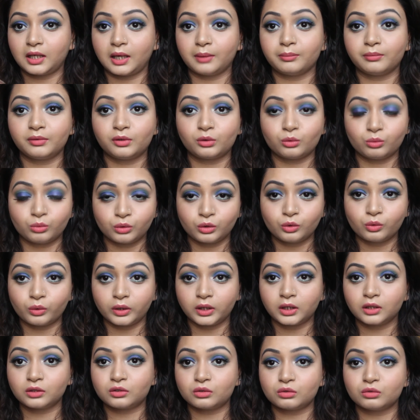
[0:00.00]
I'm soon
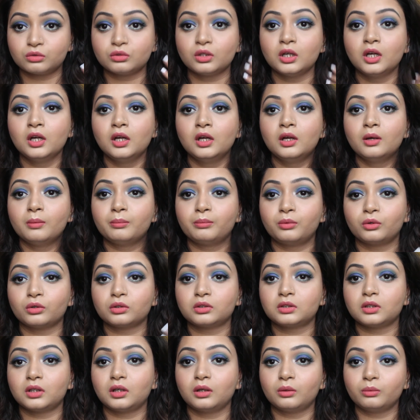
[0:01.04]
going to
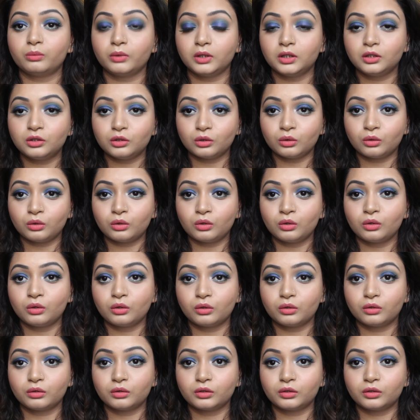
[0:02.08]
put a video,